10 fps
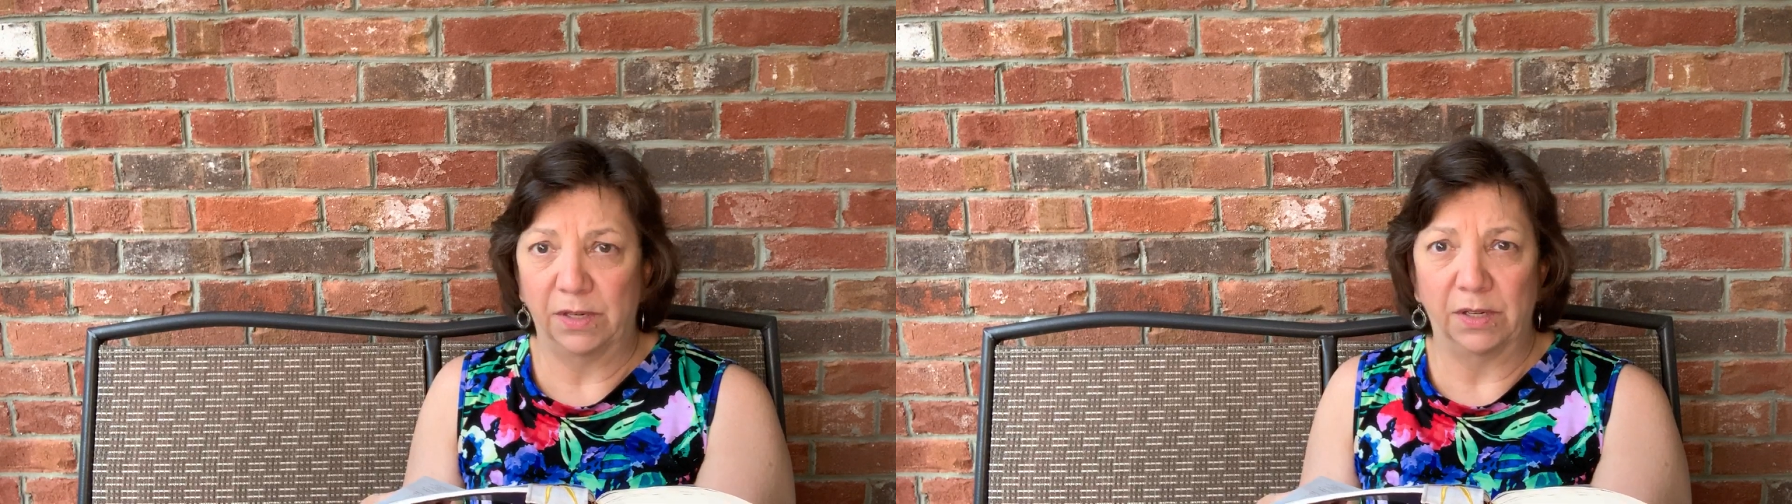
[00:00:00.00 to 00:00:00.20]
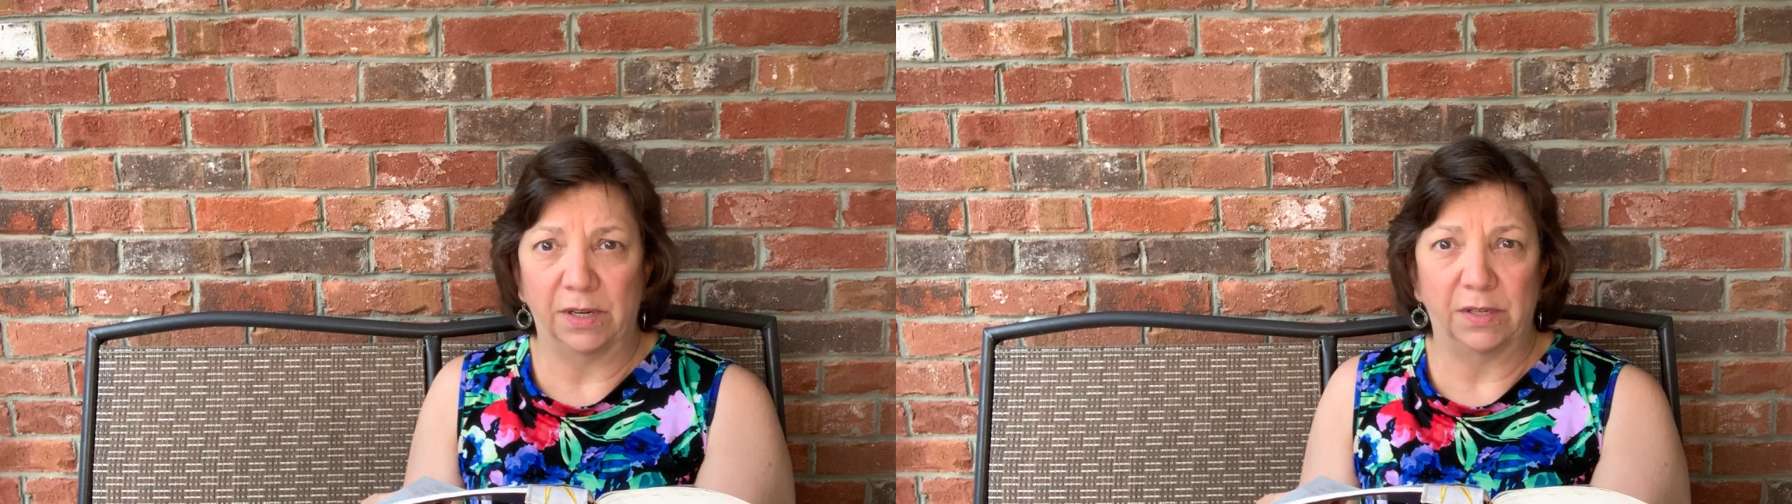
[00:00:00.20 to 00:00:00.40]

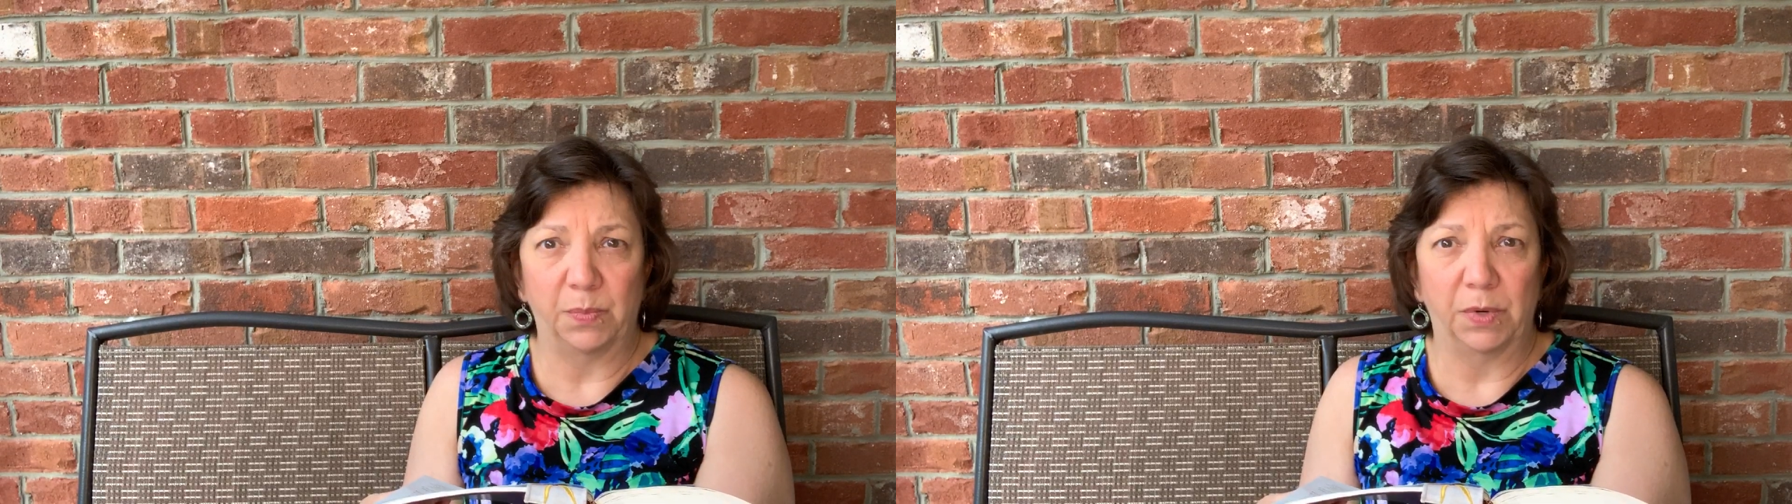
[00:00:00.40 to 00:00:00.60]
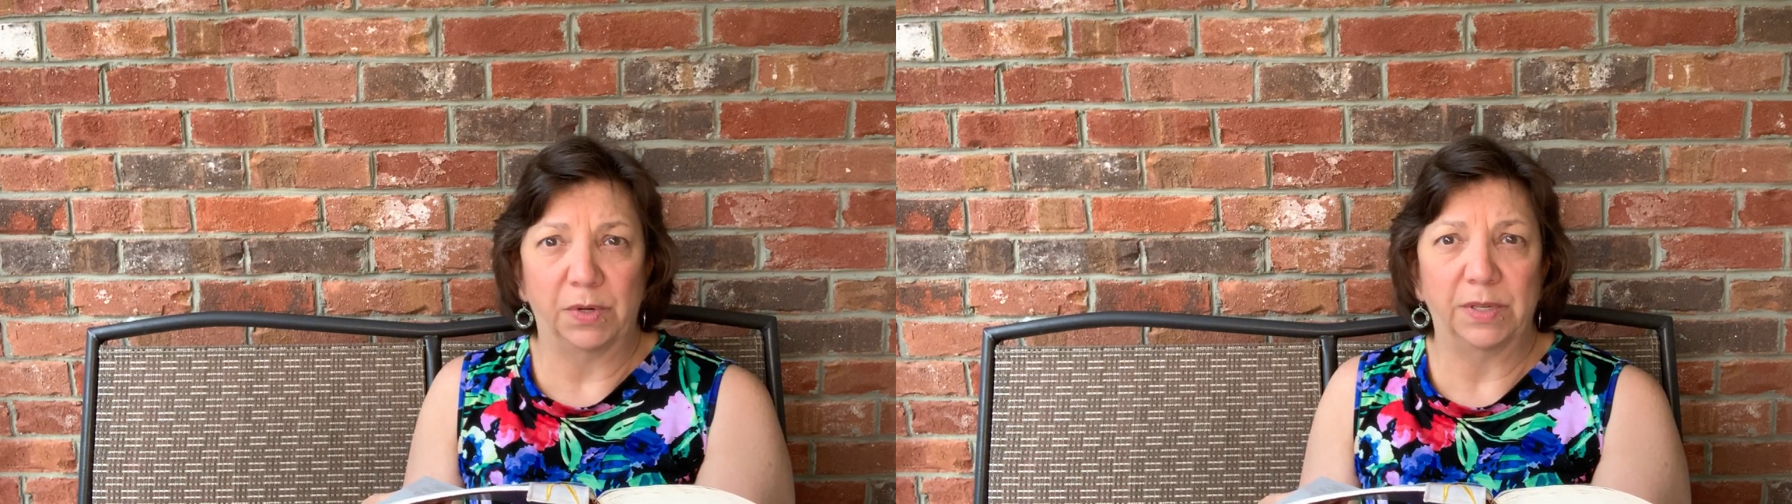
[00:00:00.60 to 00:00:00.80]
Just
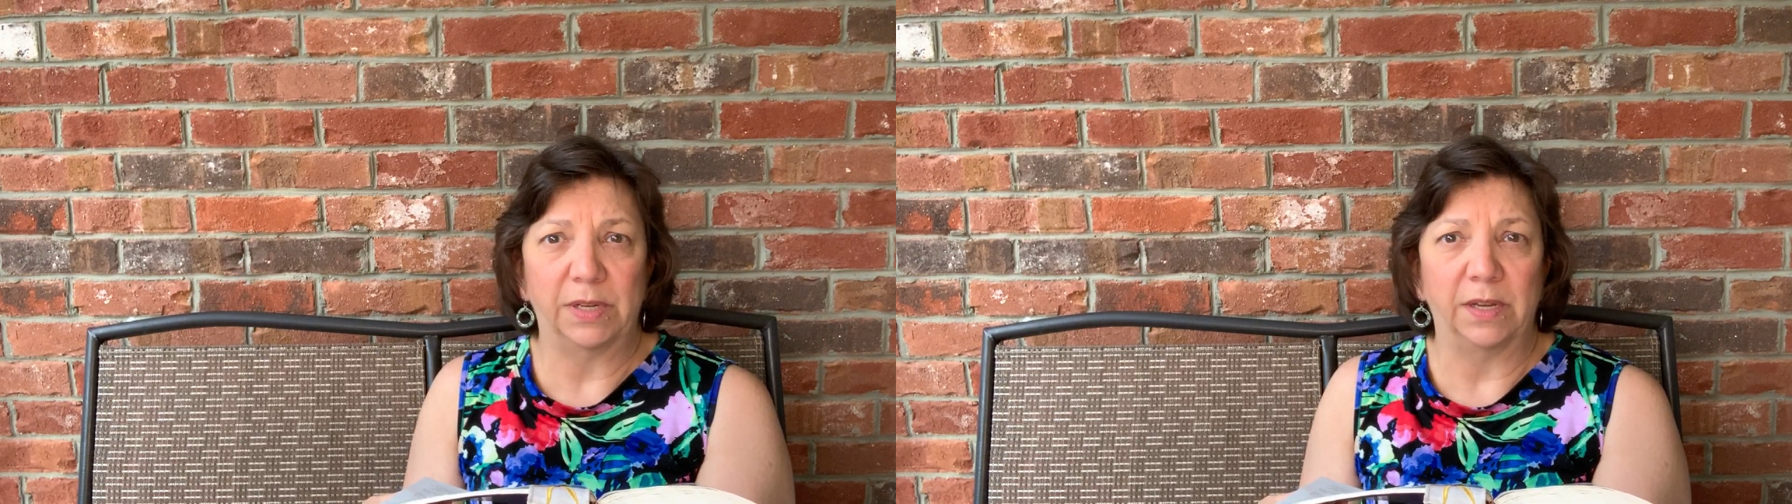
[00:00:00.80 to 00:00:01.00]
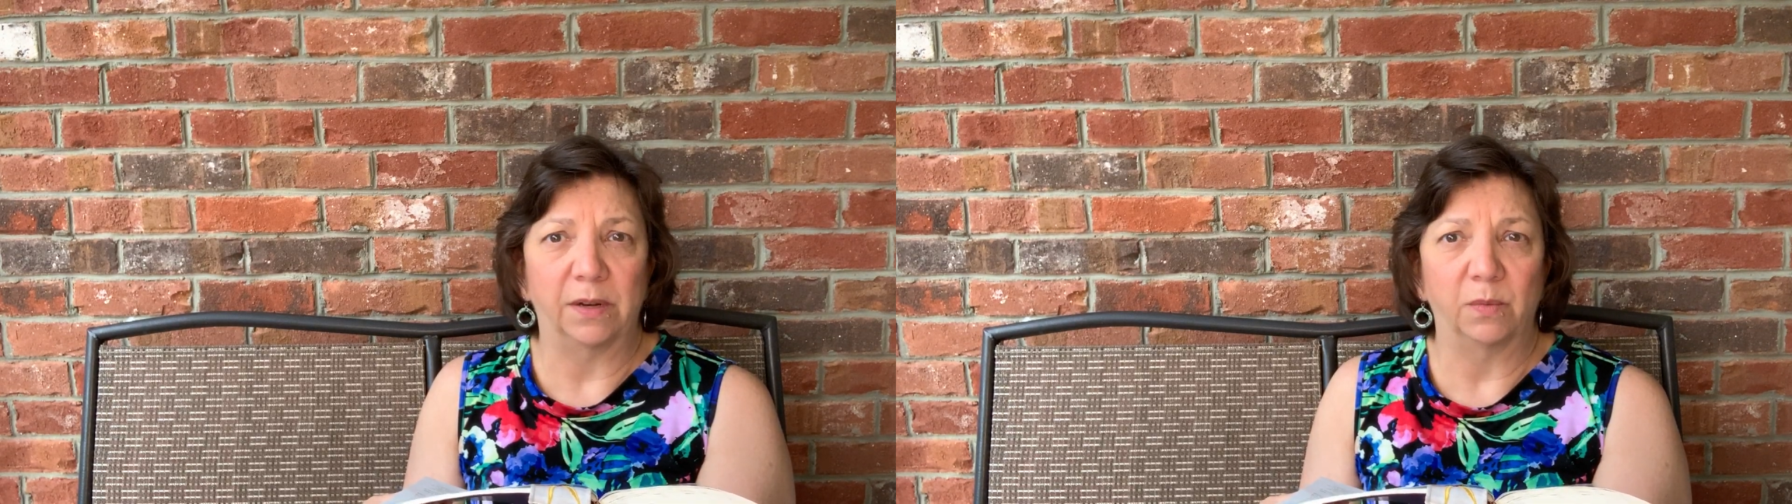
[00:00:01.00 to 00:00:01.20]

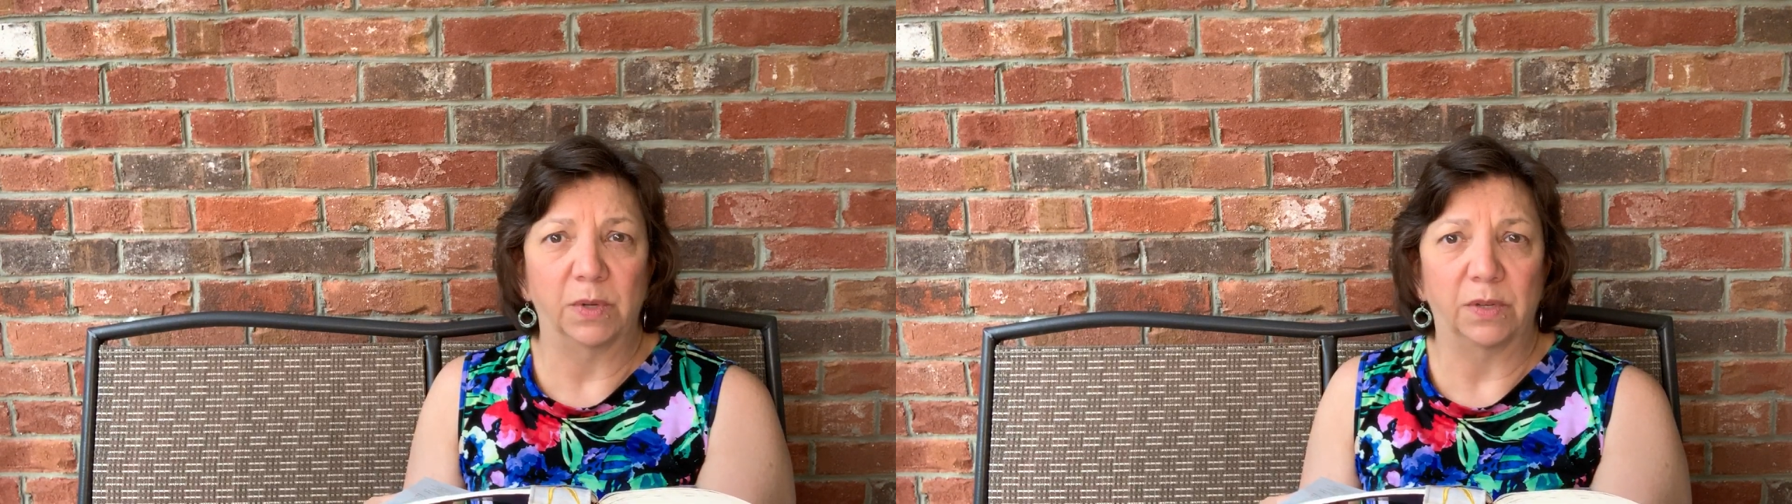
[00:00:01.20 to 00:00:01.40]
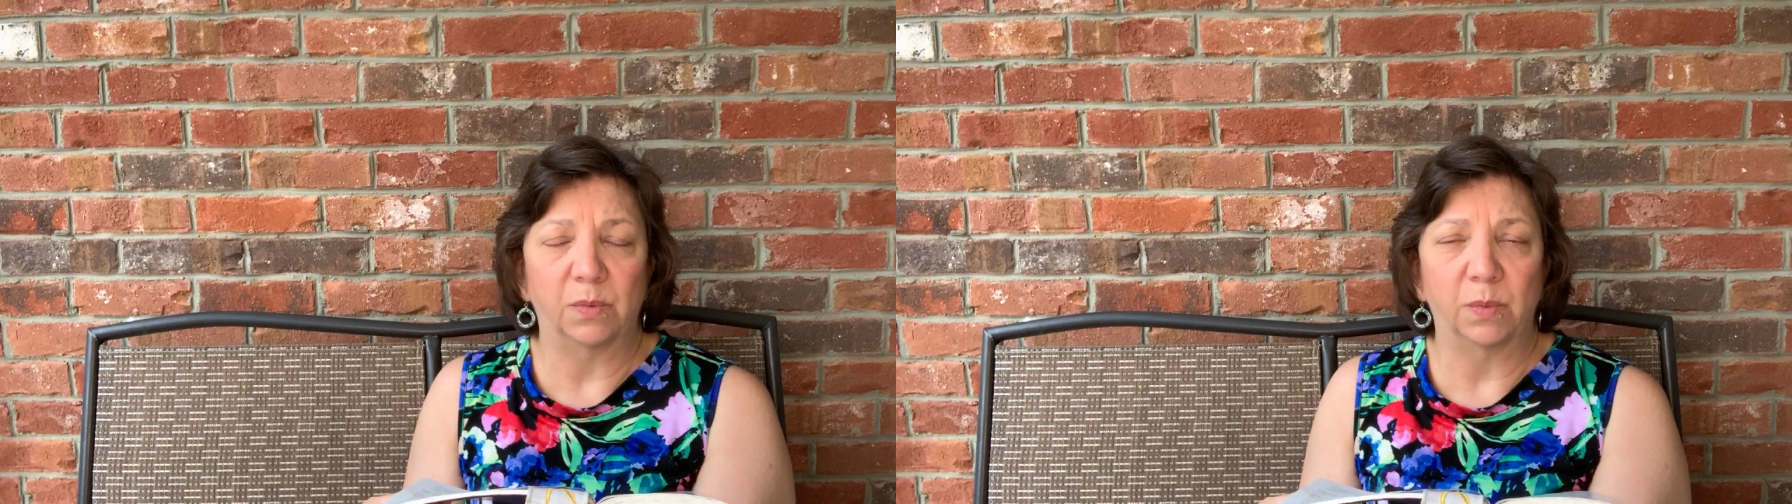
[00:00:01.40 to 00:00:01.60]
Mercy and
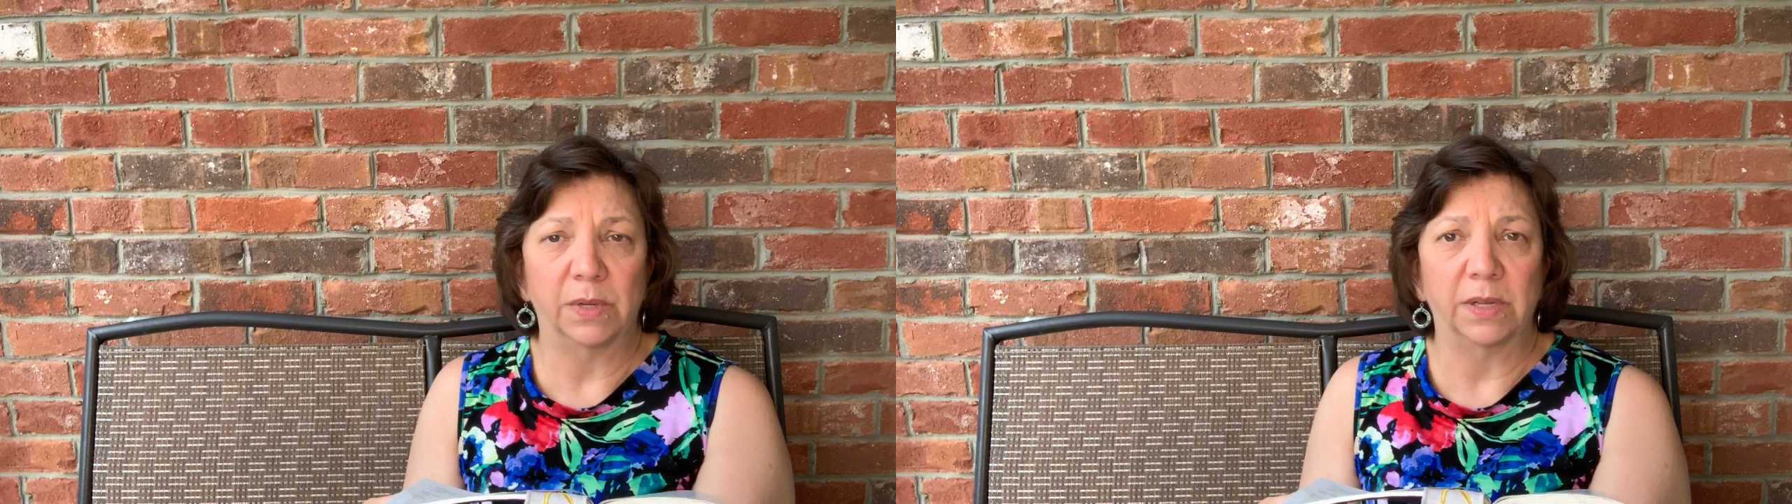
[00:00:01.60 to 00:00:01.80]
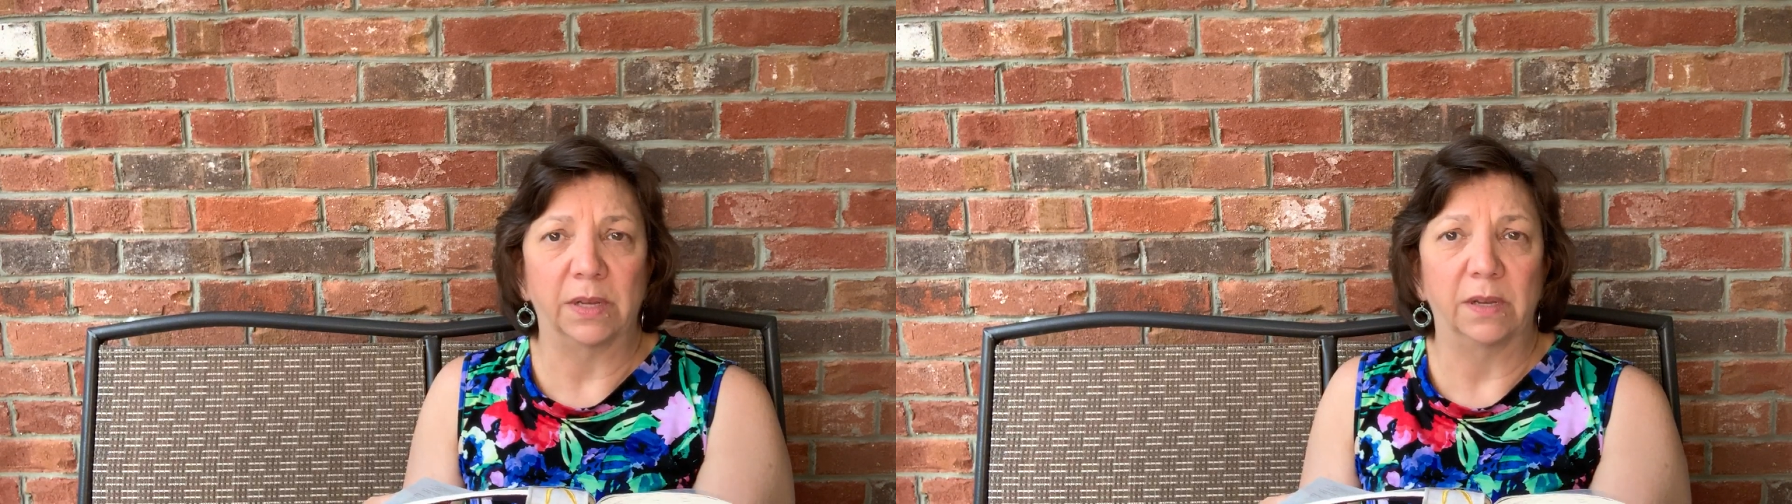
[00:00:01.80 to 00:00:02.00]
was
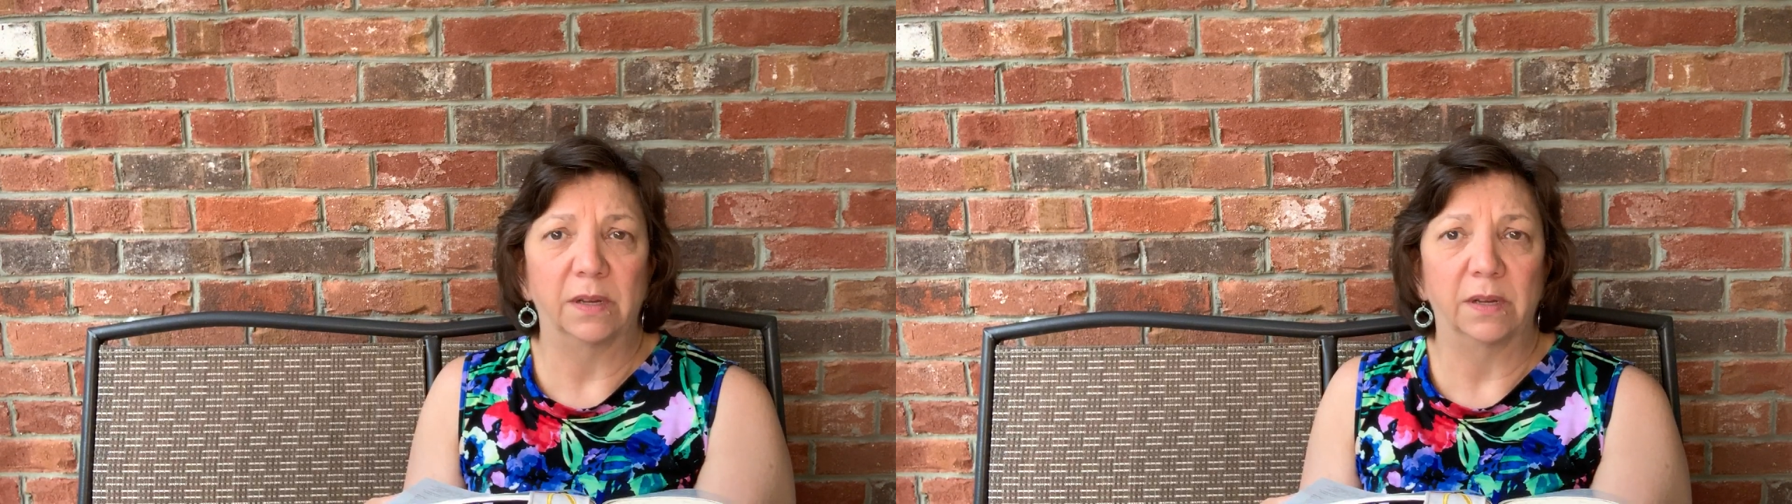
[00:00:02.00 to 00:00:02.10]
really